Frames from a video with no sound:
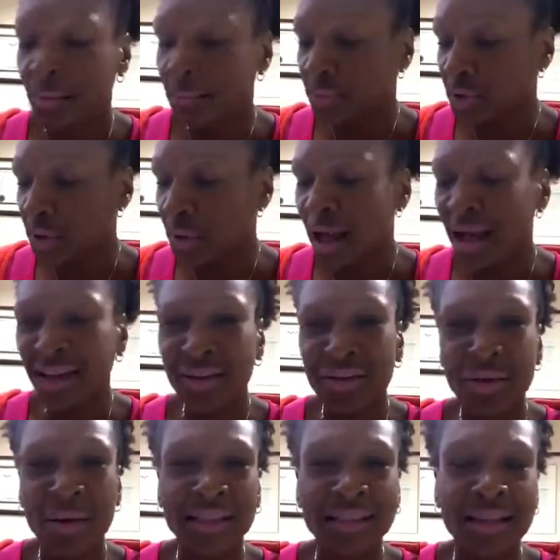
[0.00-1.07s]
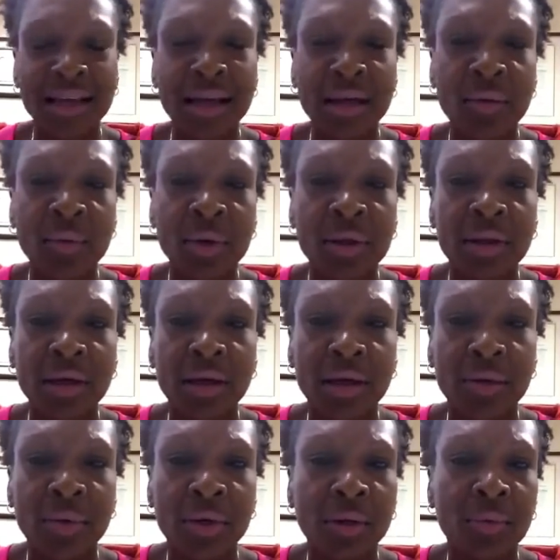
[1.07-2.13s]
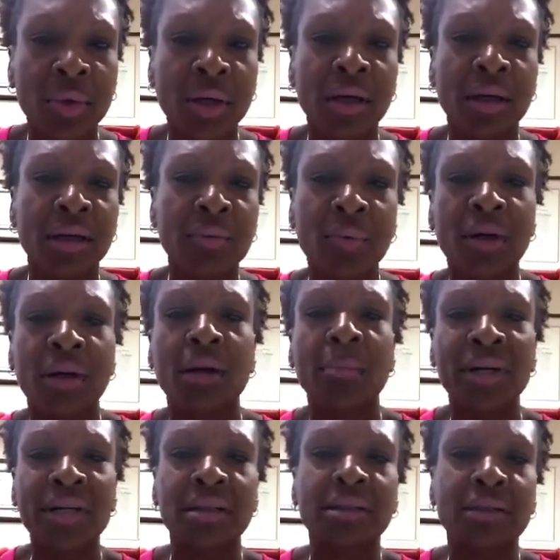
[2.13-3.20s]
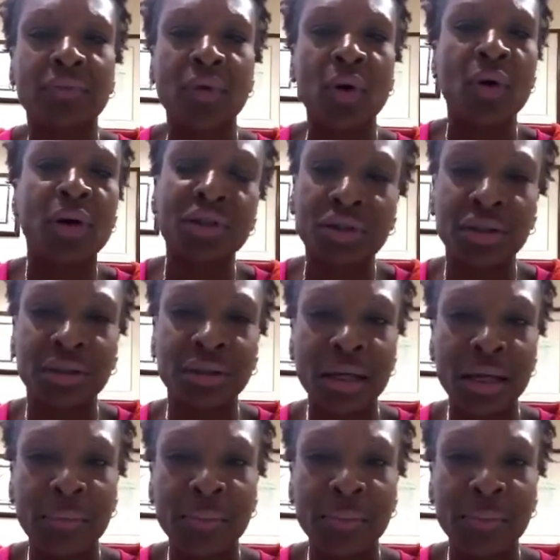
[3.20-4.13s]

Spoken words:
So I say it with an abundance of caution